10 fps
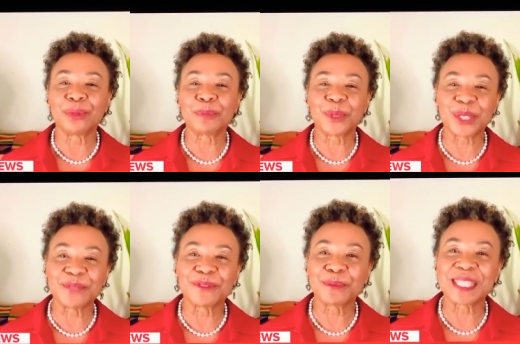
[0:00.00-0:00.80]
a
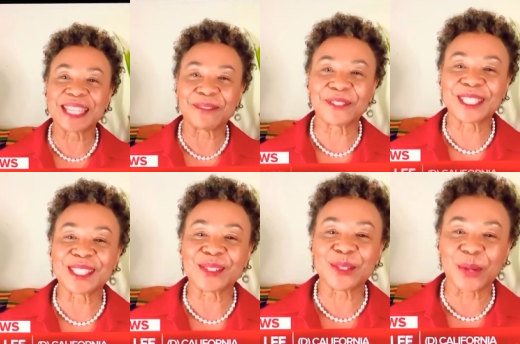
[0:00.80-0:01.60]
reporter from the San
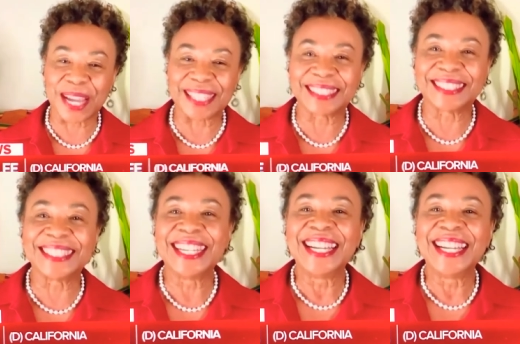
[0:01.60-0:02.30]
Francisco Chronicle,